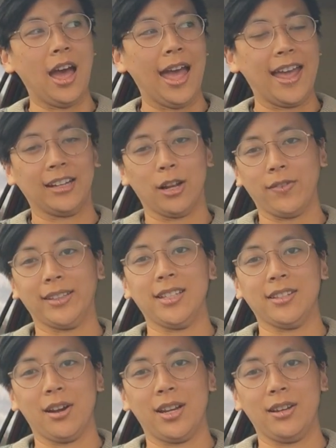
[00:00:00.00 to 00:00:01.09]
and I finally
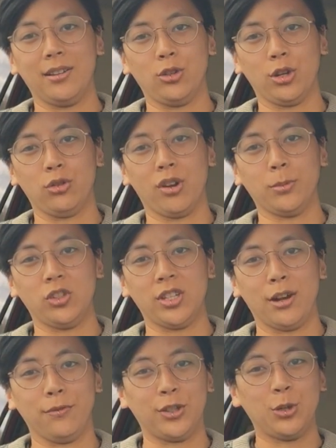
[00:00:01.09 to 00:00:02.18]
saw it at a church rummage
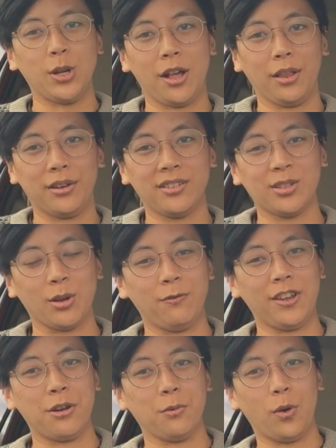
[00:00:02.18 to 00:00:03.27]
sale for $2, so I
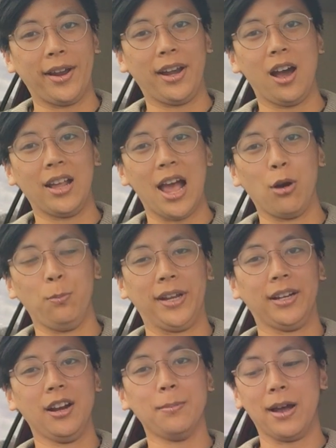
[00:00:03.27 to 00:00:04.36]
figured why not? I will pick
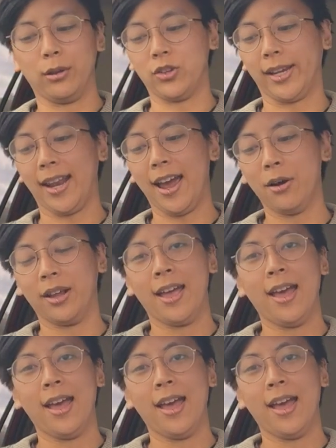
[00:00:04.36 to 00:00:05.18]
it up, I'll check it out.